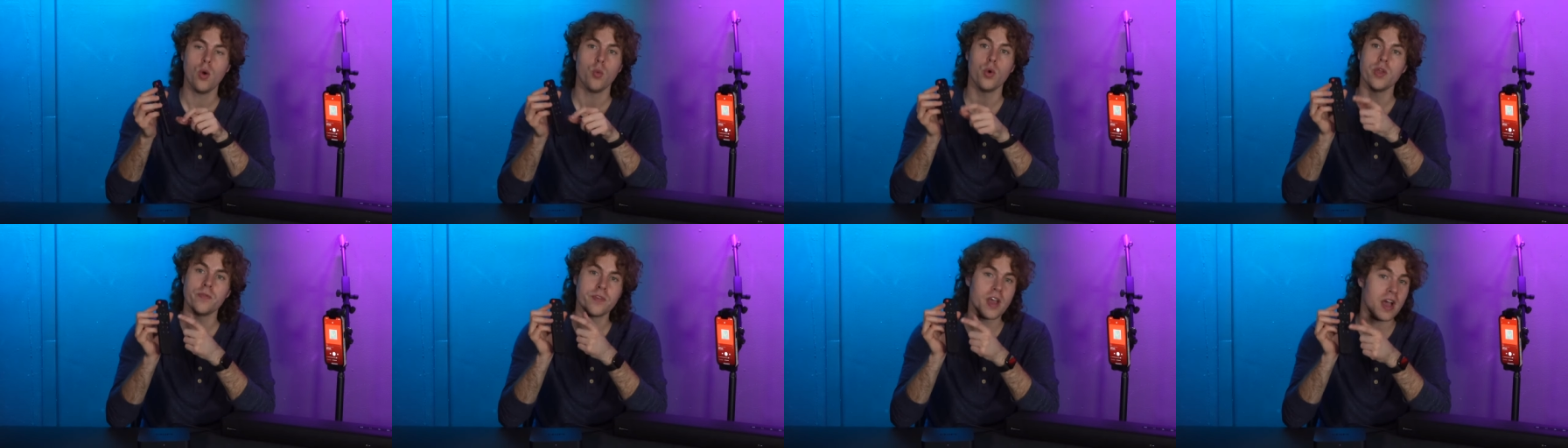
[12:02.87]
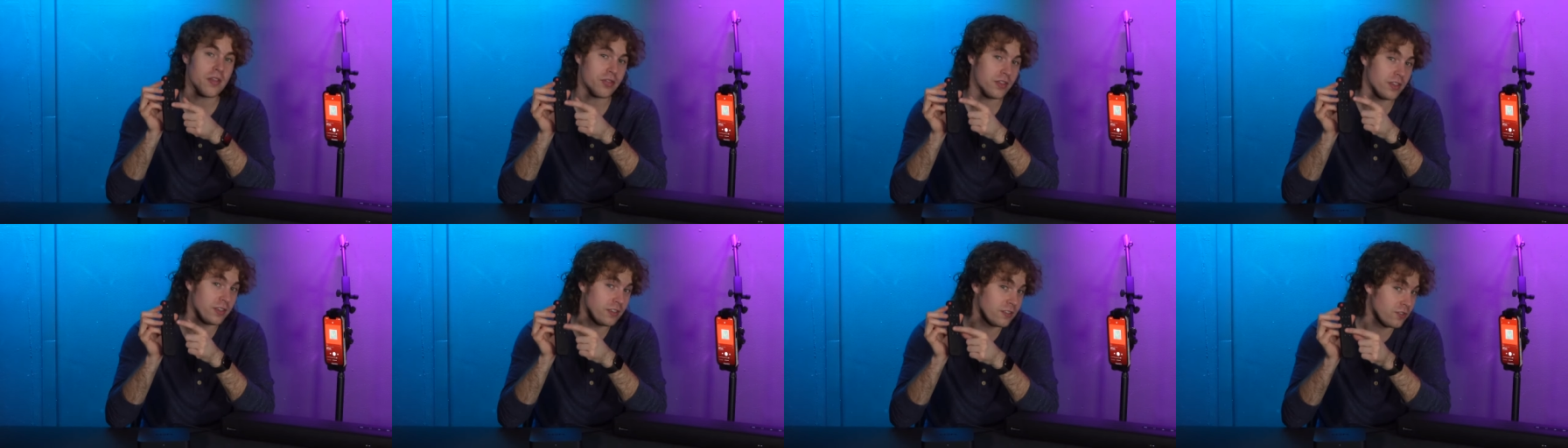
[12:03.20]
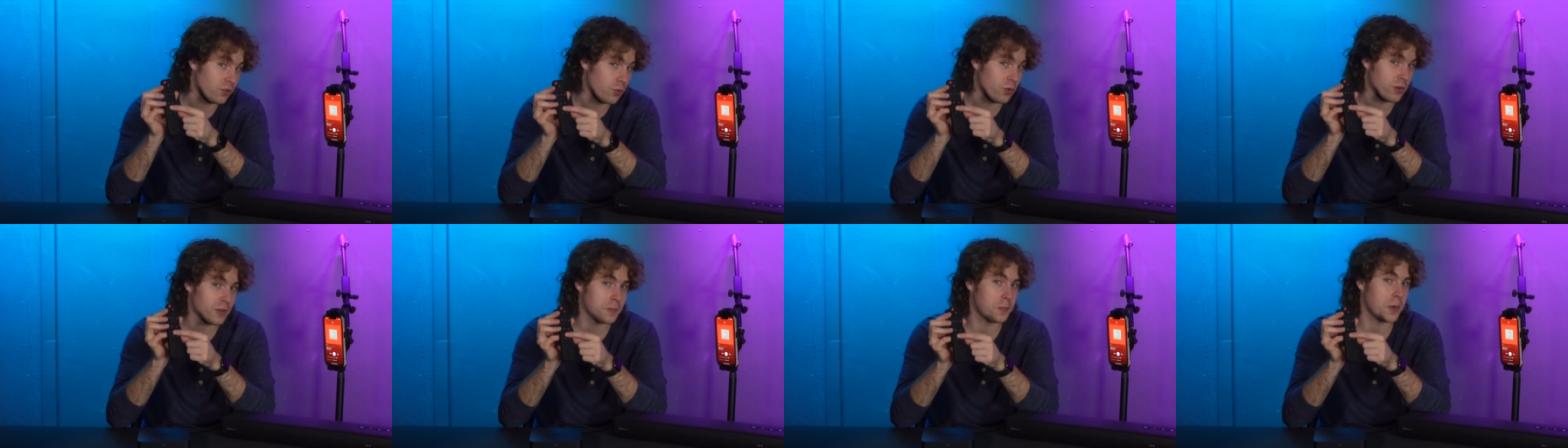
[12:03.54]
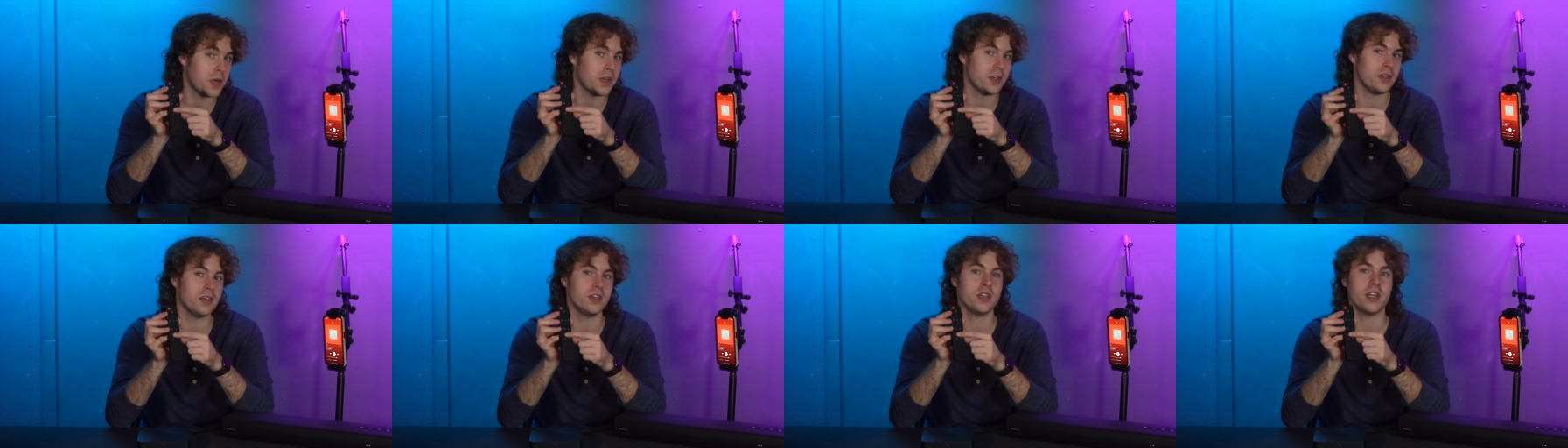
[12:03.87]
We've got the source
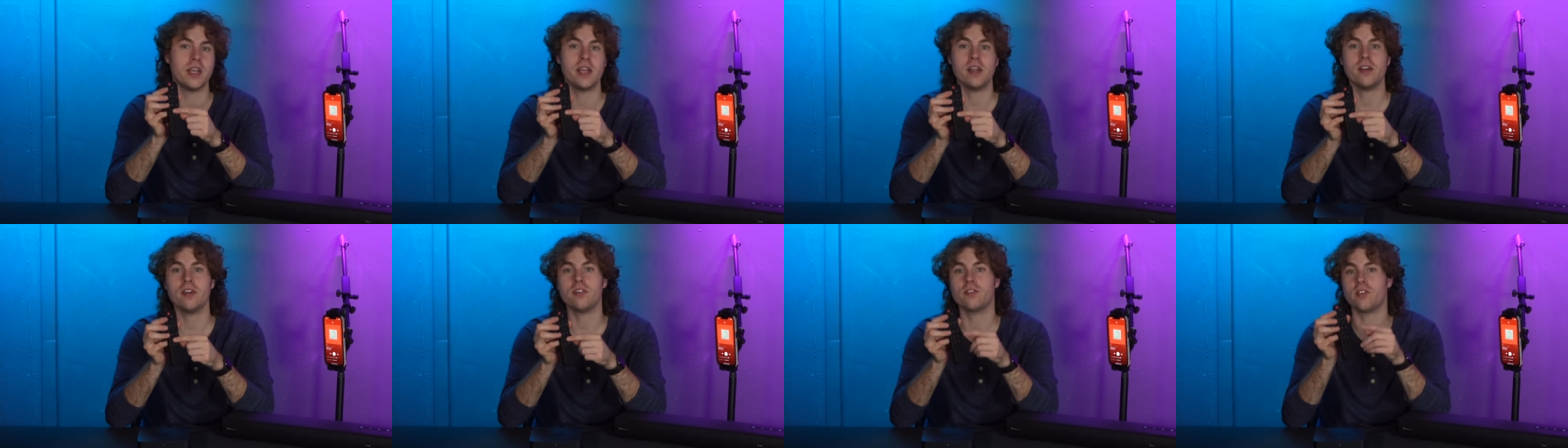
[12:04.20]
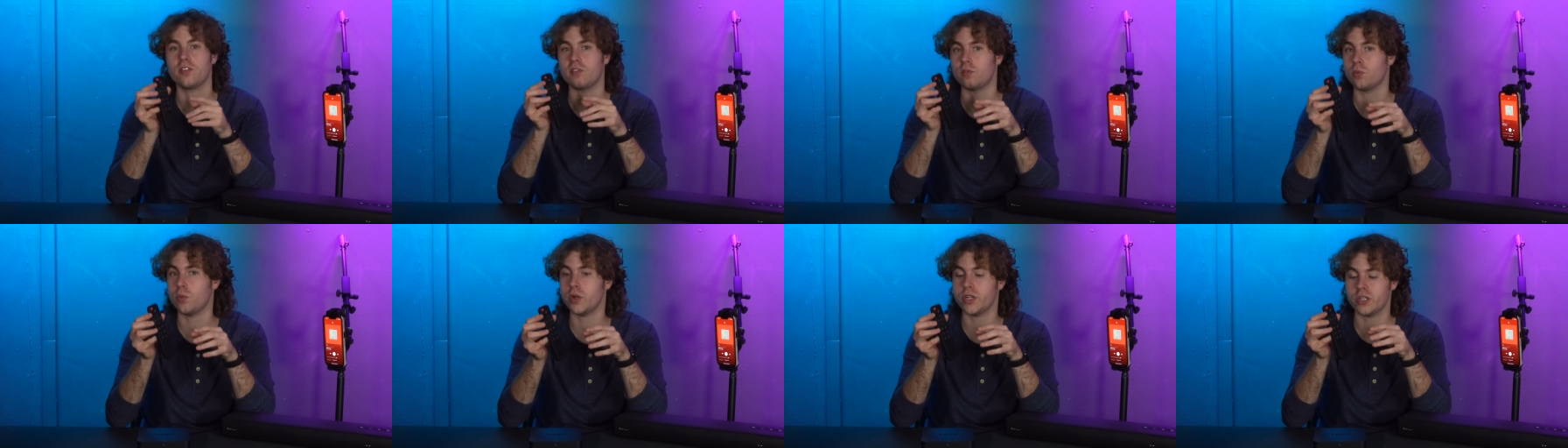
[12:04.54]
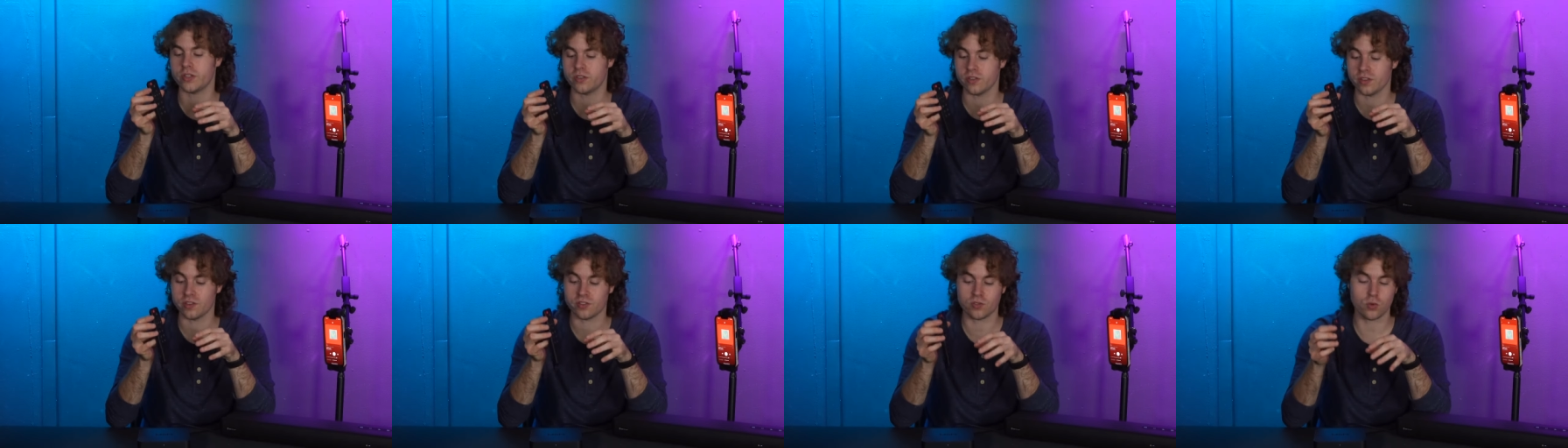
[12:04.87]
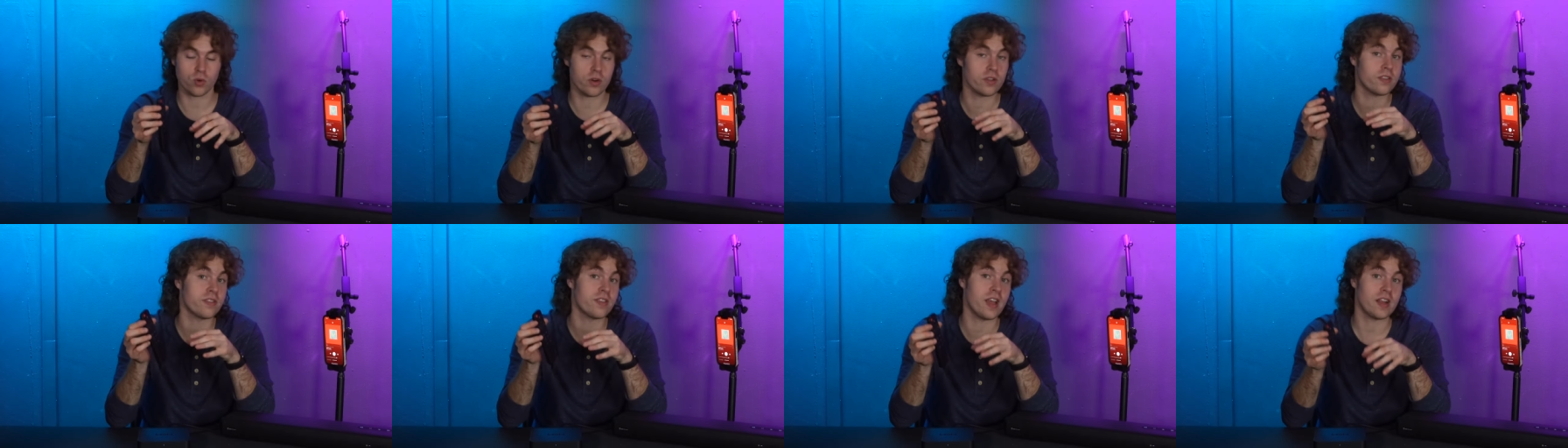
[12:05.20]
button here to switch the
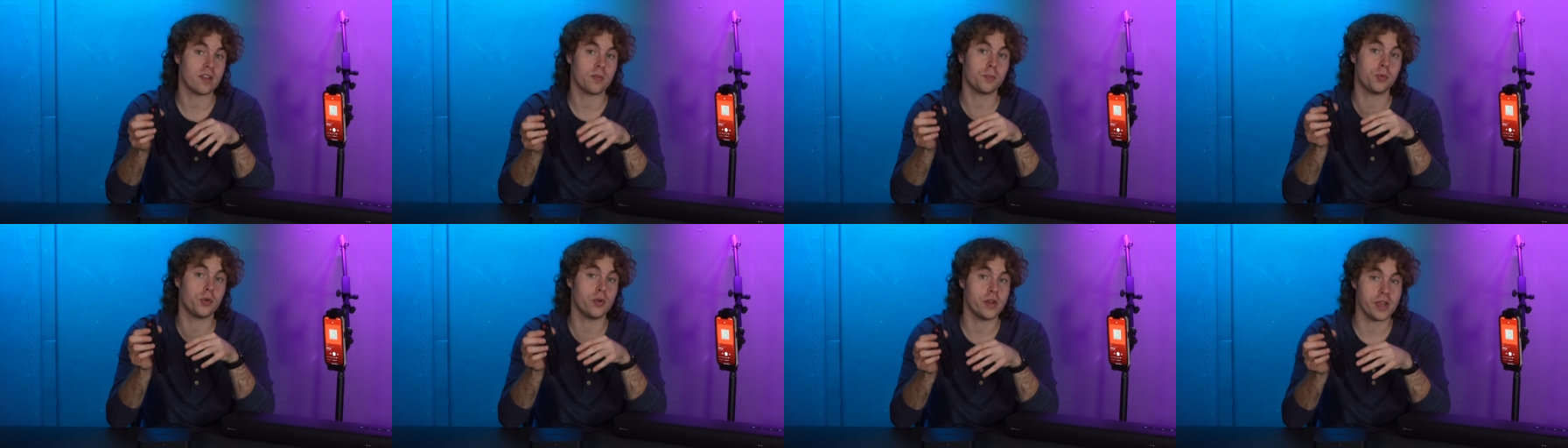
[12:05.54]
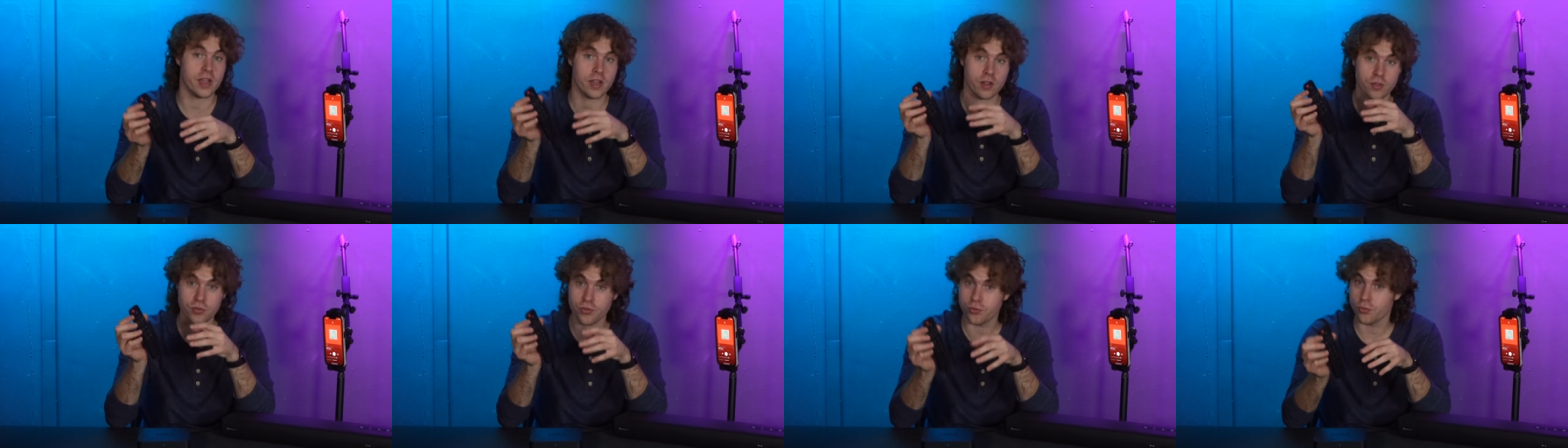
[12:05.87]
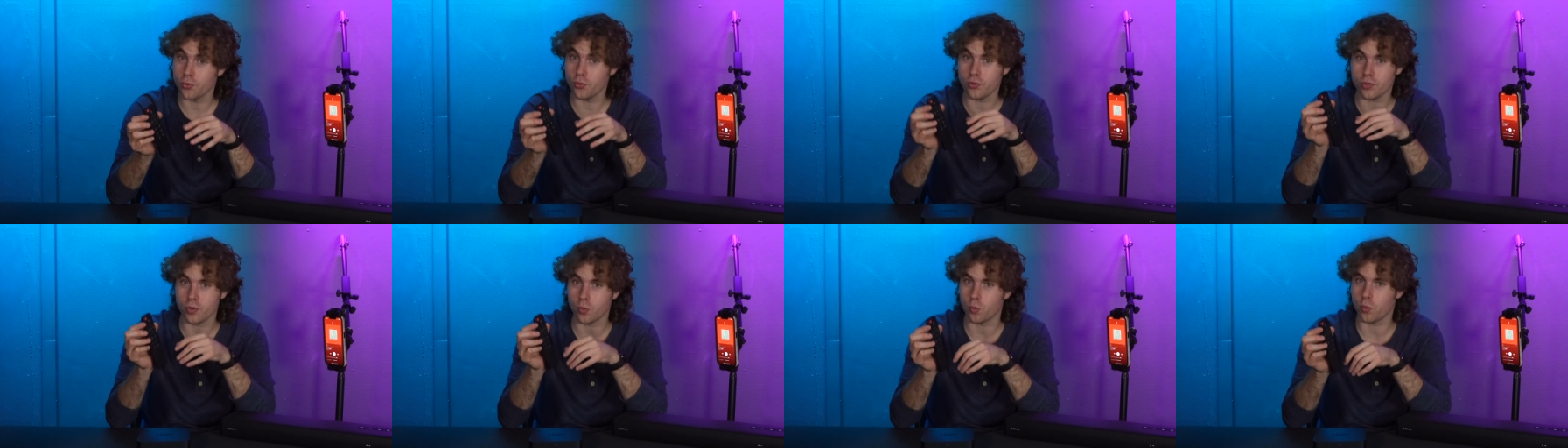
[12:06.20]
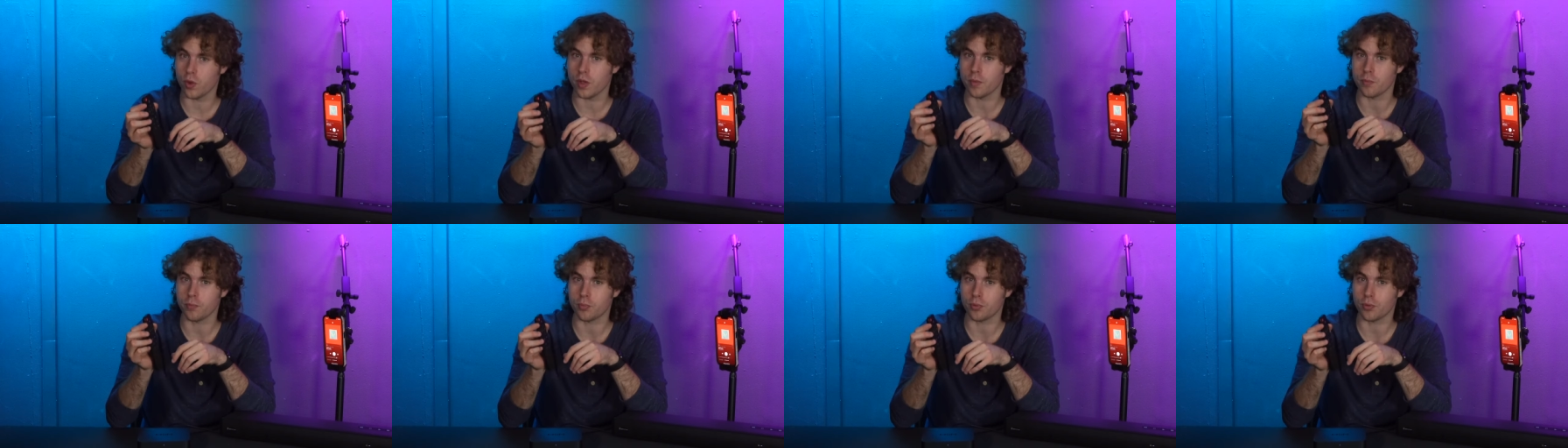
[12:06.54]
source that's playing through the
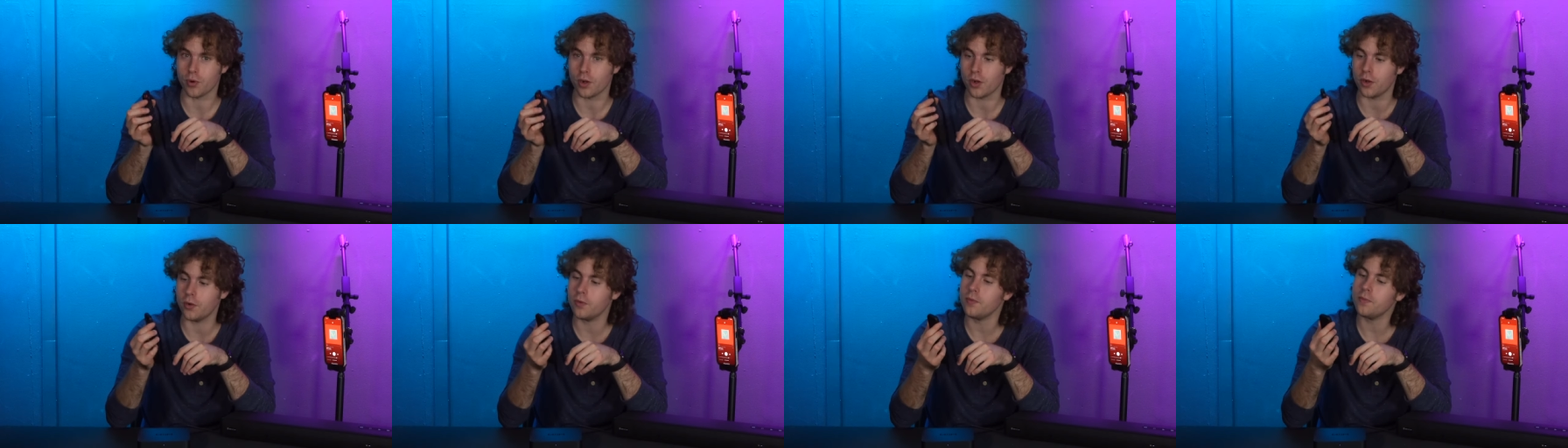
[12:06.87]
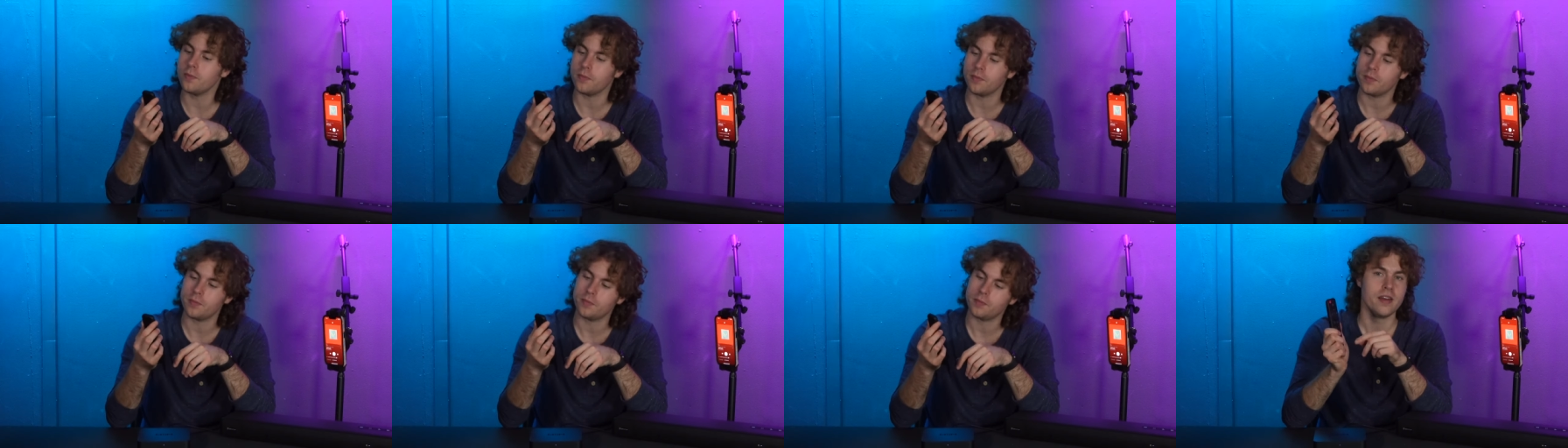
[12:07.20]
WiiM Pro.